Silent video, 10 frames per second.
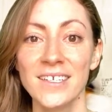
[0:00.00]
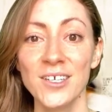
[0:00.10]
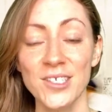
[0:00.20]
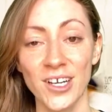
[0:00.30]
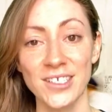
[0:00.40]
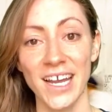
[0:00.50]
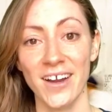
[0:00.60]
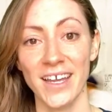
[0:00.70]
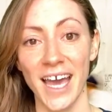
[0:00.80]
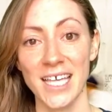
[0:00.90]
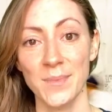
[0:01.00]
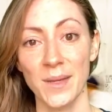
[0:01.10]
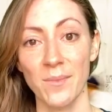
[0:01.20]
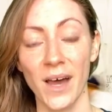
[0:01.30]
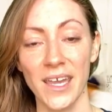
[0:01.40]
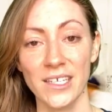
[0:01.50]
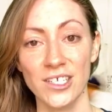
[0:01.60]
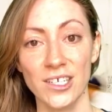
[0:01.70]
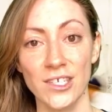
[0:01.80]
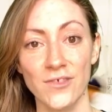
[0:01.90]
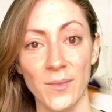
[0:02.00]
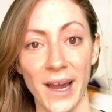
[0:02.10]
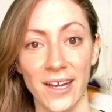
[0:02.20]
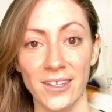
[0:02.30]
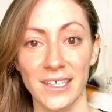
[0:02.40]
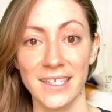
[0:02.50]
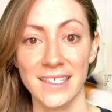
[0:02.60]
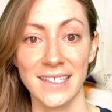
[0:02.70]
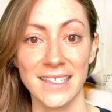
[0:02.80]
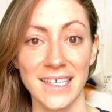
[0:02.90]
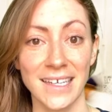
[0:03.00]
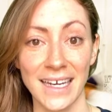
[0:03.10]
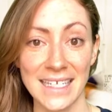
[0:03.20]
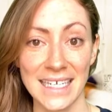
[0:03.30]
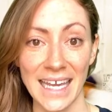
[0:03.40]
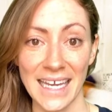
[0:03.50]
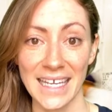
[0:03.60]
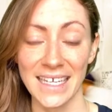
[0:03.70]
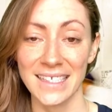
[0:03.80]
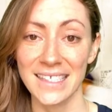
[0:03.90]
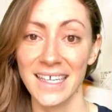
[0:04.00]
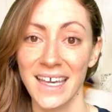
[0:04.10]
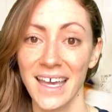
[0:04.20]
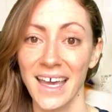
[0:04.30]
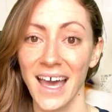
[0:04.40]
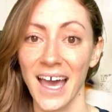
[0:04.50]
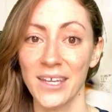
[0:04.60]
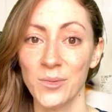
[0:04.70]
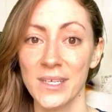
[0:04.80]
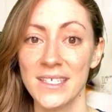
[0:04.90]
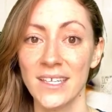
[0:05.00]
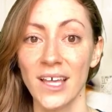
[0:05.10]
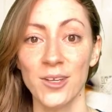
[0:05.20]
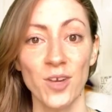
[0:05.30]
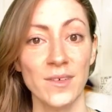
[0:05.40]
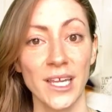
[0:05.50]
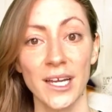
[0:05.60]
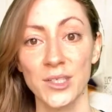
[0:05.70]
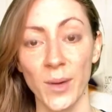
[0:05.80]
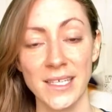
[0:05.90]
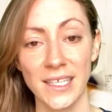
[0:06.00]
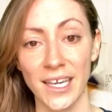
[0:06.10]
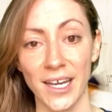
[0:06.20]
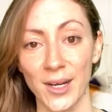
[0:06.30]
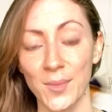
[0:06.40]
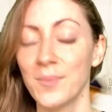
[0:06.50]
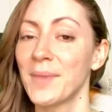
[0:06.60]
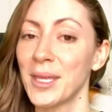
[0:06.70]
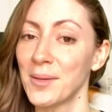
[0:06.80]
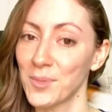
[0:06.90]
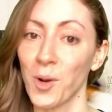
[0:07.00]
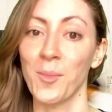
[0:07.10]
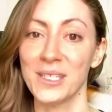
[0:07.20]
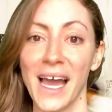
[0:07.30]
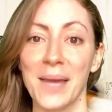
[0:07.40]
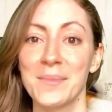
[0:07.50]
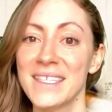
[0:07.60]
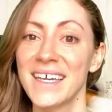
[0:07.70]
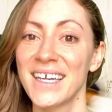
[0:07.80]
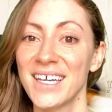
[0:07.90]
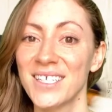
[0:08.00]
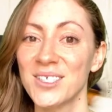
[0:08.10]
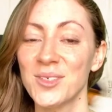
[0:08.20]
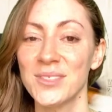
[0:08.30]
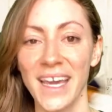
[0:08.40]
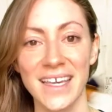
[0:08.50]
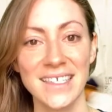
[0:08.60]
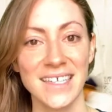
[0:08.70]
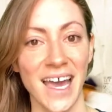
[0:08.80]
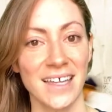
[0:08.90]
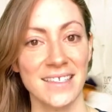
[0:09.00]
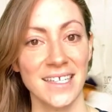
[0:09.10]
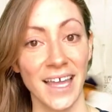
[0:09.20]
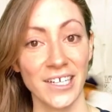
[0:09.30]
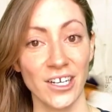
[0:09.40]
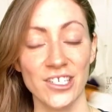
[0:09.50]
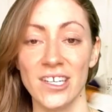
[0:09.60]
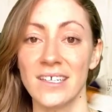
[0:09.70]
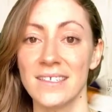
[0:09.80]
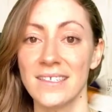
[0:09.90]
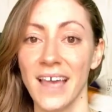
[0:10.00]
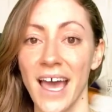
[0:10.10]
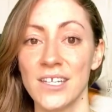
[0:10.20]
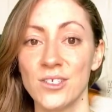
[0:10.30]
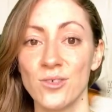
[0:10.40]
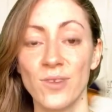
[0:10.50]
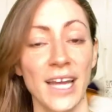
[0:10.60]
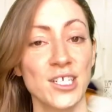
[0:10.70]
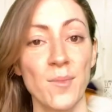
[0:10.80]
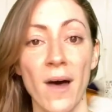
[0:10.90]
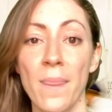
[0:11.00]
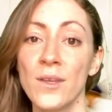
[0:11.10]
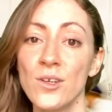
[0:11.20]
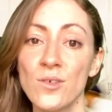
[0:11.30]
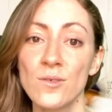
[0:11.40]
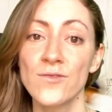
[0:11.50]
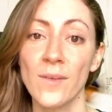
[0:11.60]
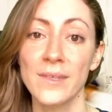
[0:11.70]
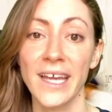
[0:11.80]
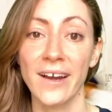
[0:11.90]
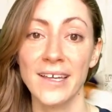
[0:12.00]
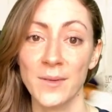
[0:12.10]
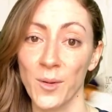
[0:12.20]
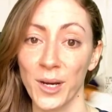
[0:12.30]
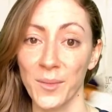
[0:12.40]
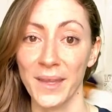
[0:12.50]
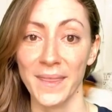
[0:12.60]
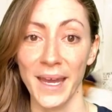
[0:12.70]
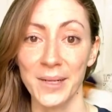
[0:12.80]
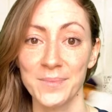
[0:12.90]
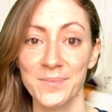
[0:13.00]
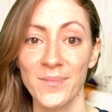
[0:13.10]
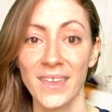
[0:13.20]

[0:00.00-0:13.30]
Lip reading: Neal's Yard Dairy has been buying cheese from Ireland since the 1980s, and we still head over there twice a year in normal times to taste and select our cheese and to catch up on the news from the dairies that we work with there.